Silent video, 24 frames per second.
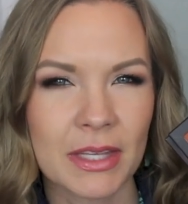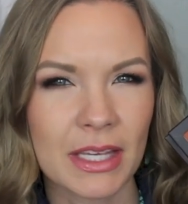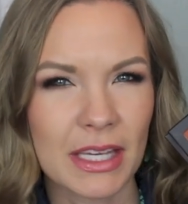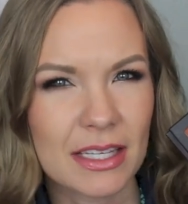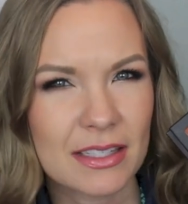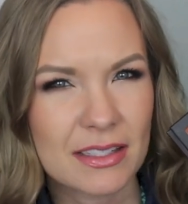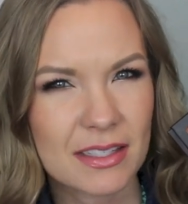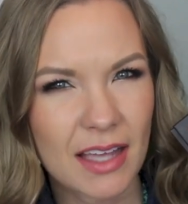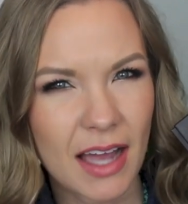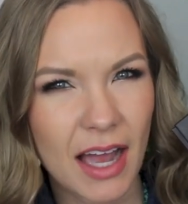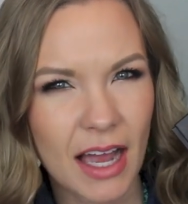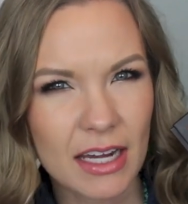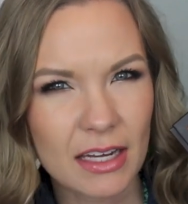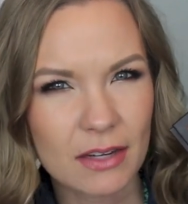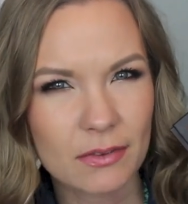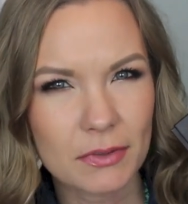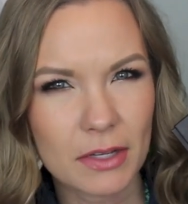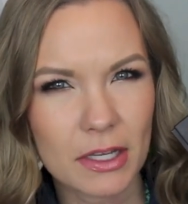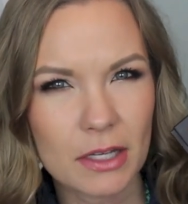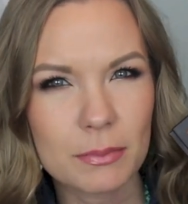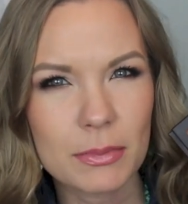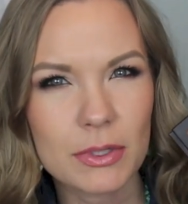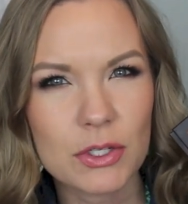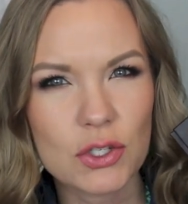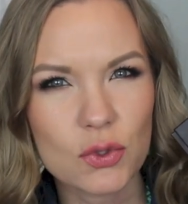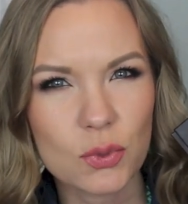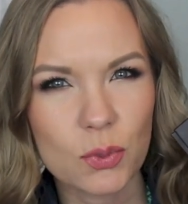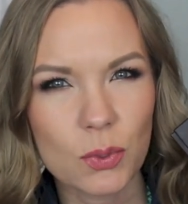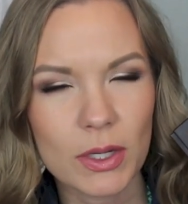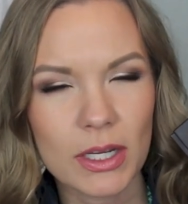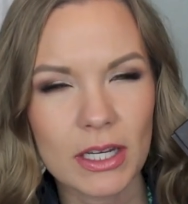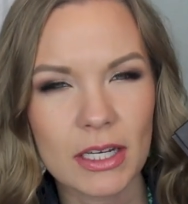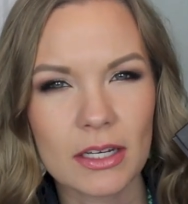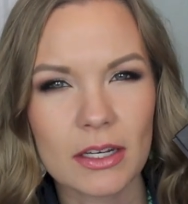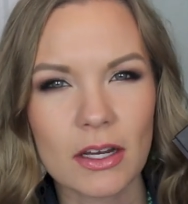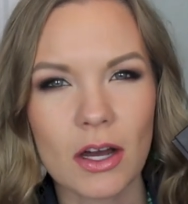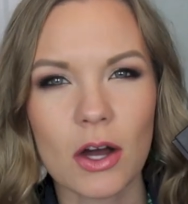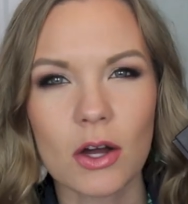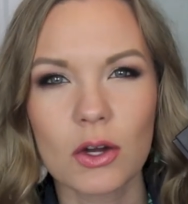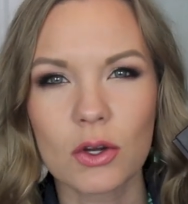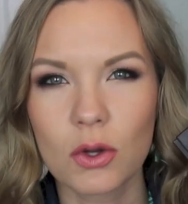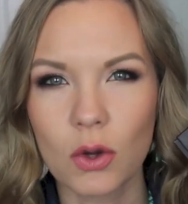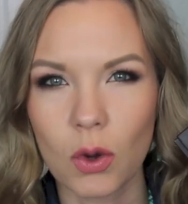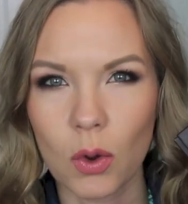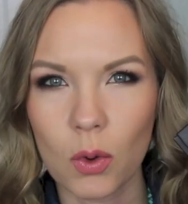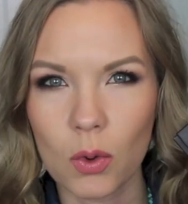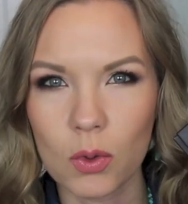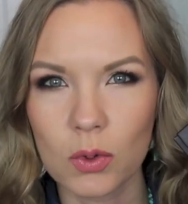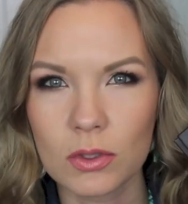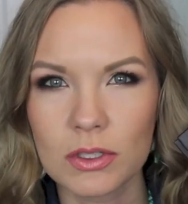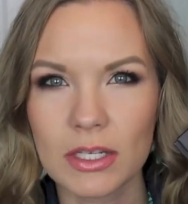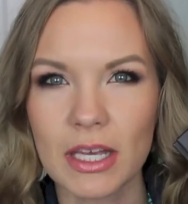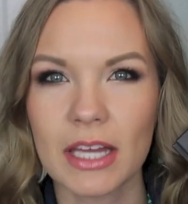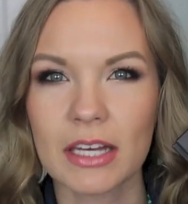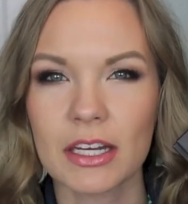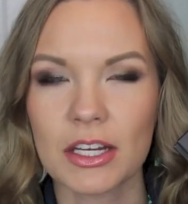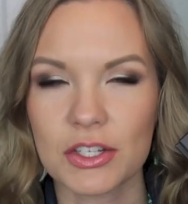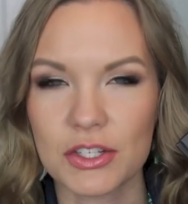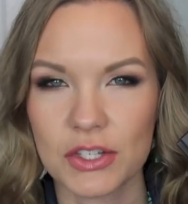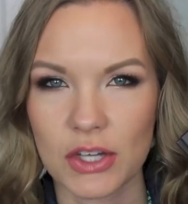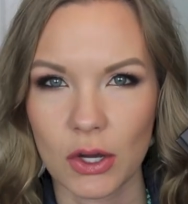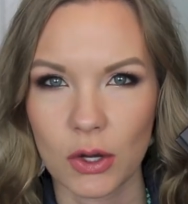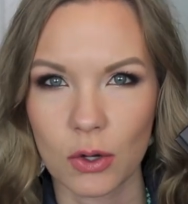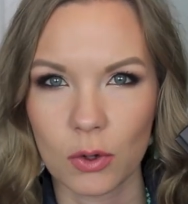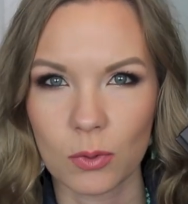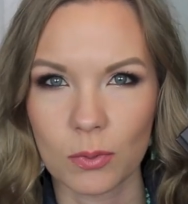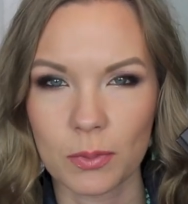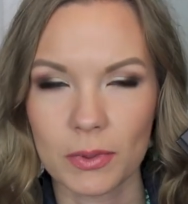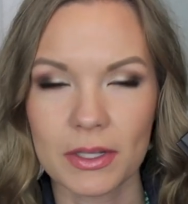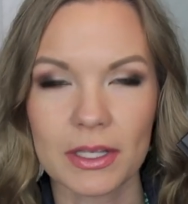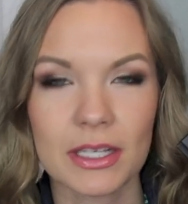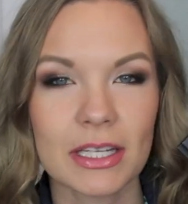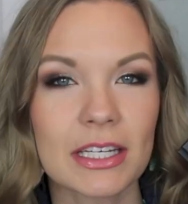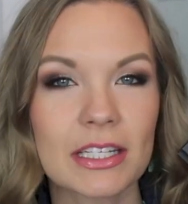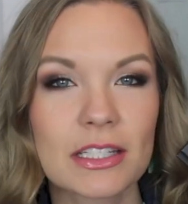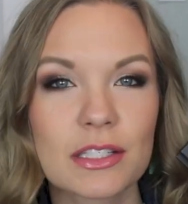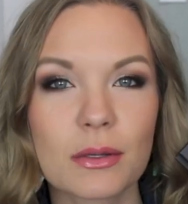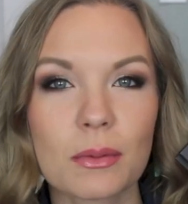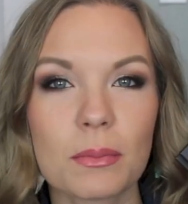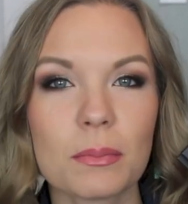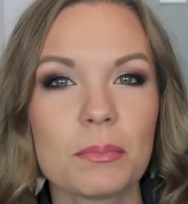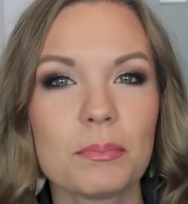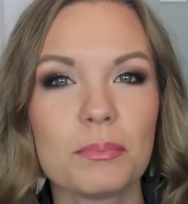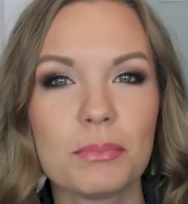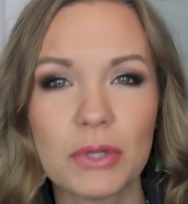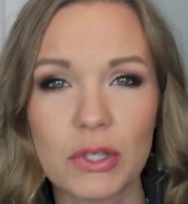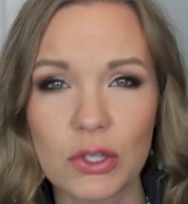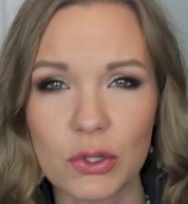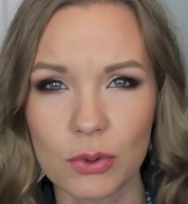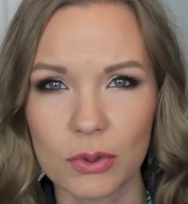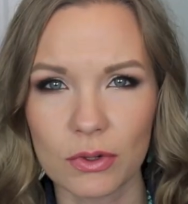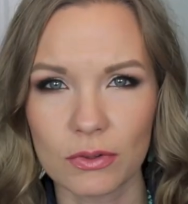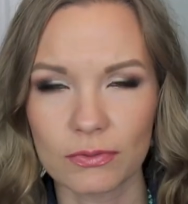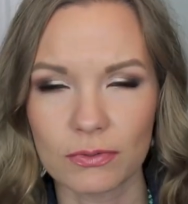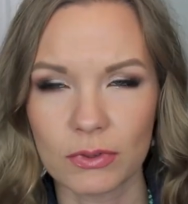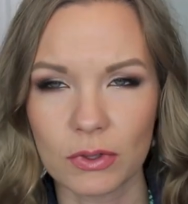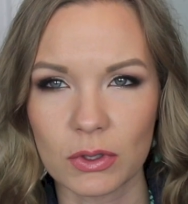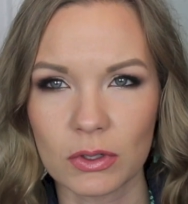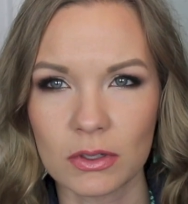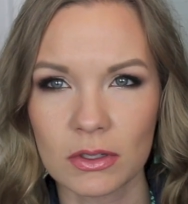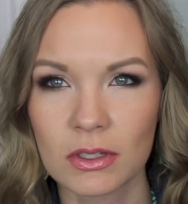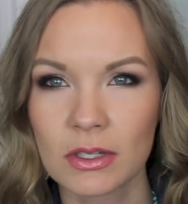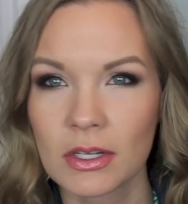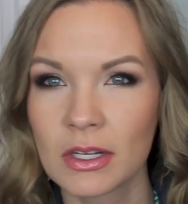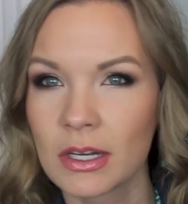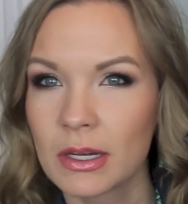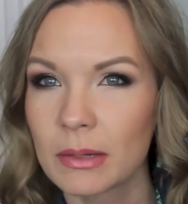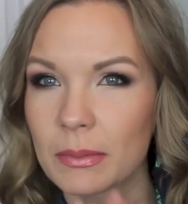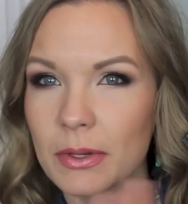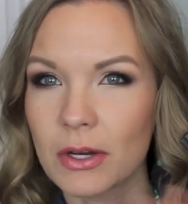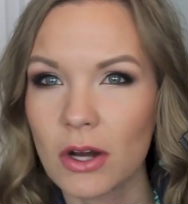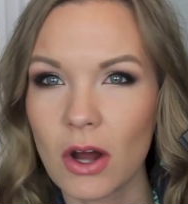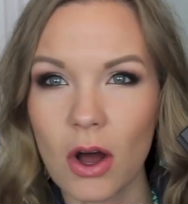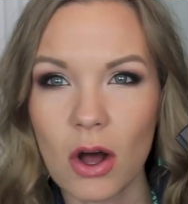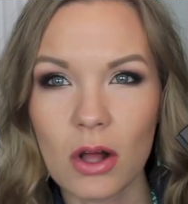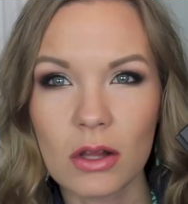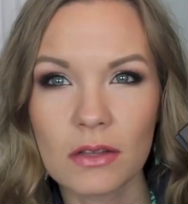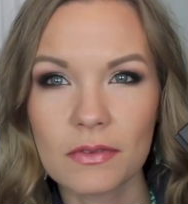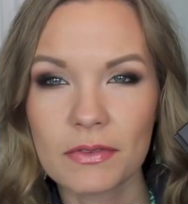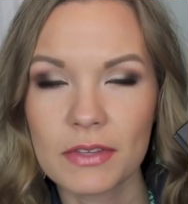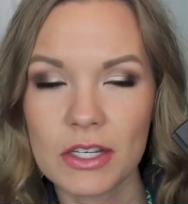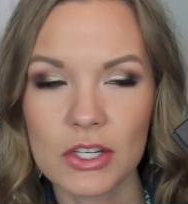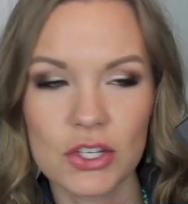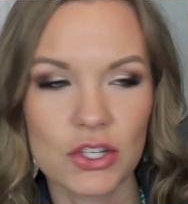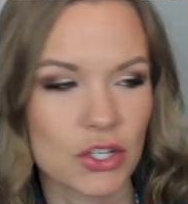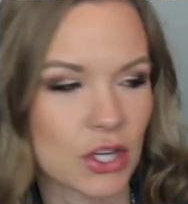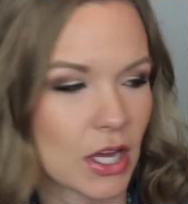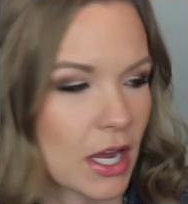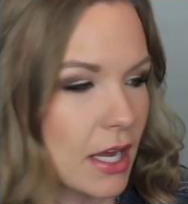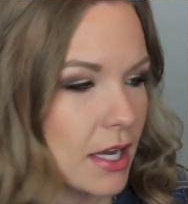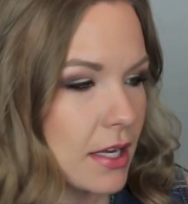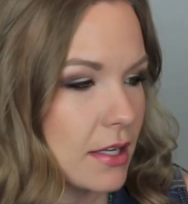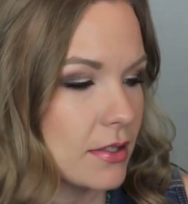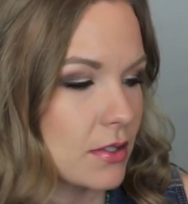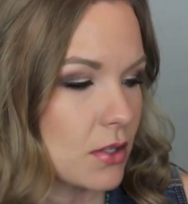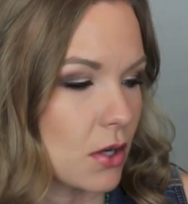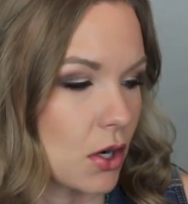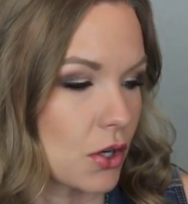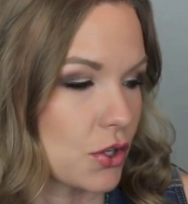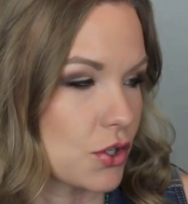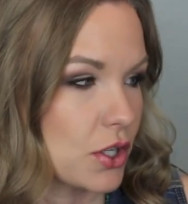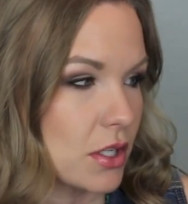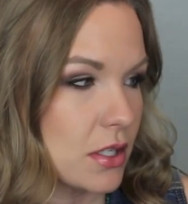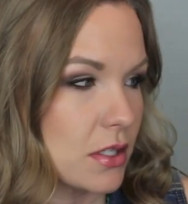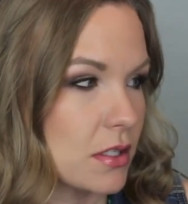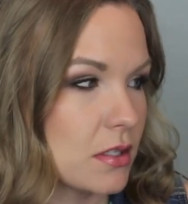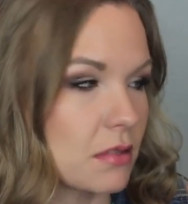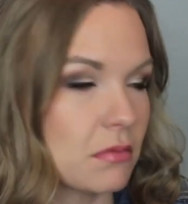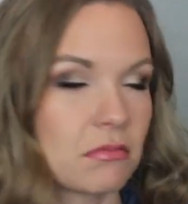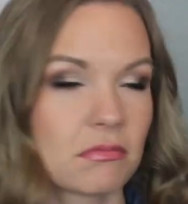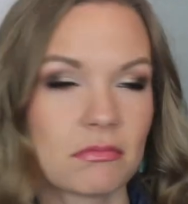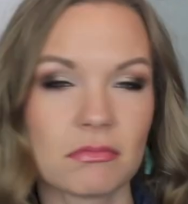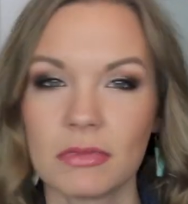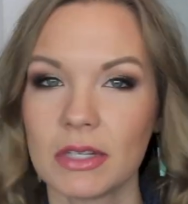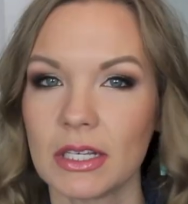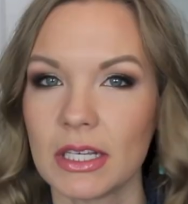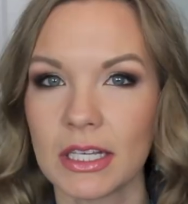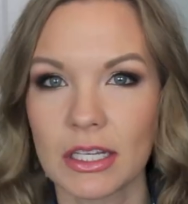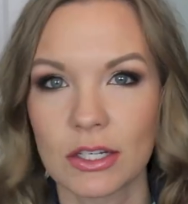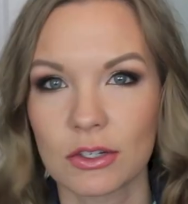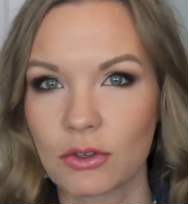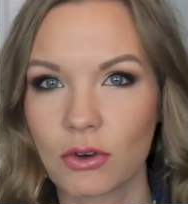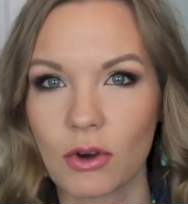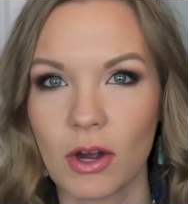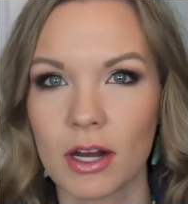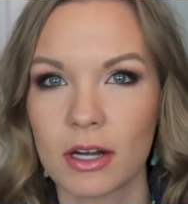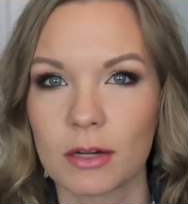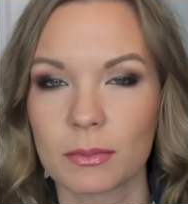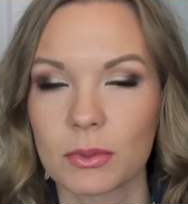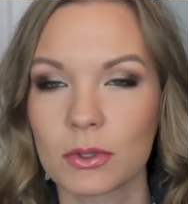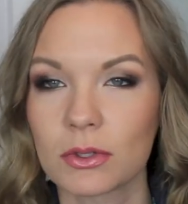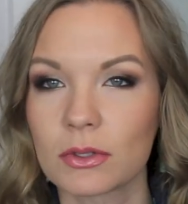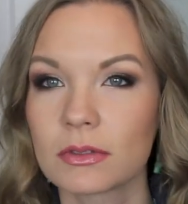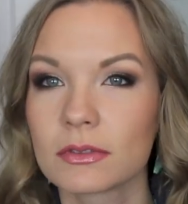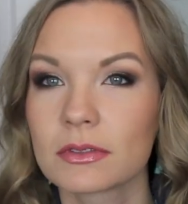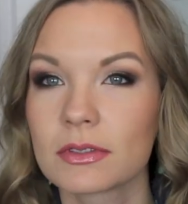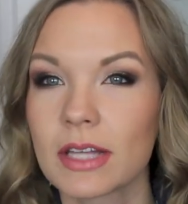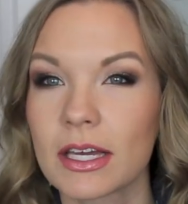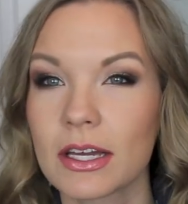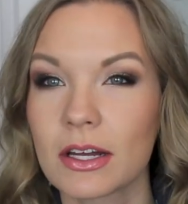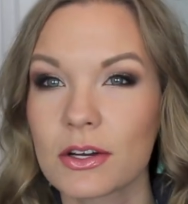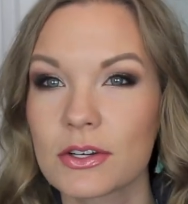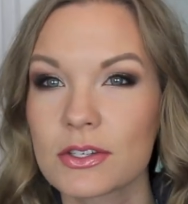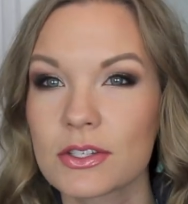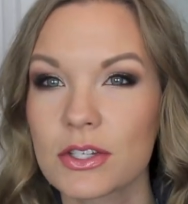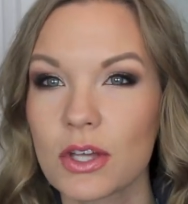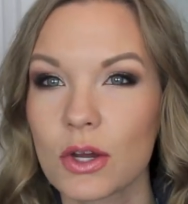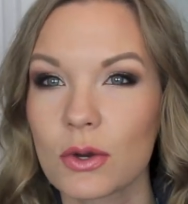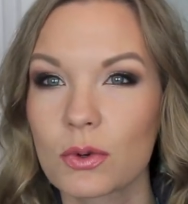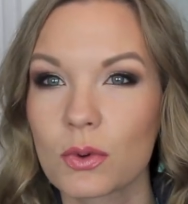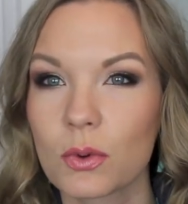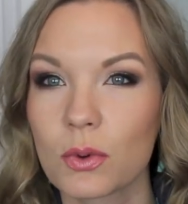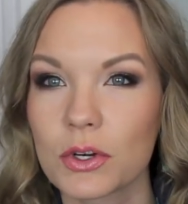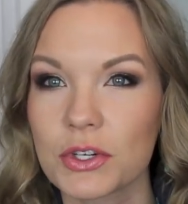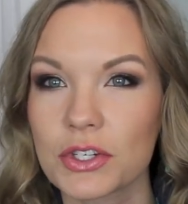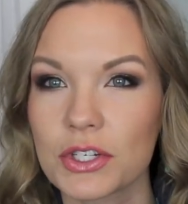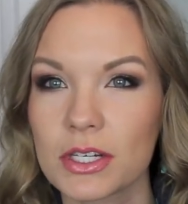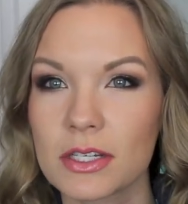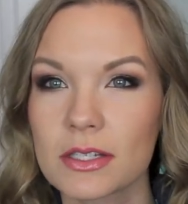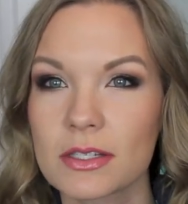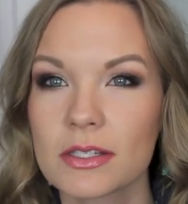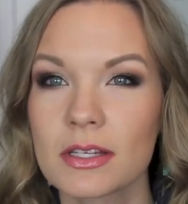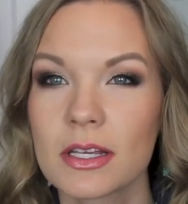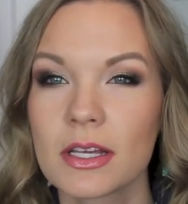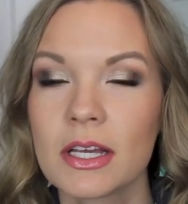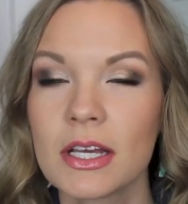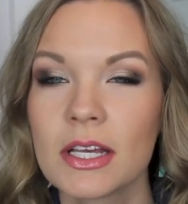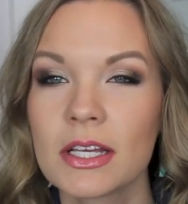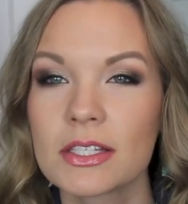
It's kind of in between a gold and a taupe. It's beautiful. But all of these shades are just incredible. They are so gorgeous.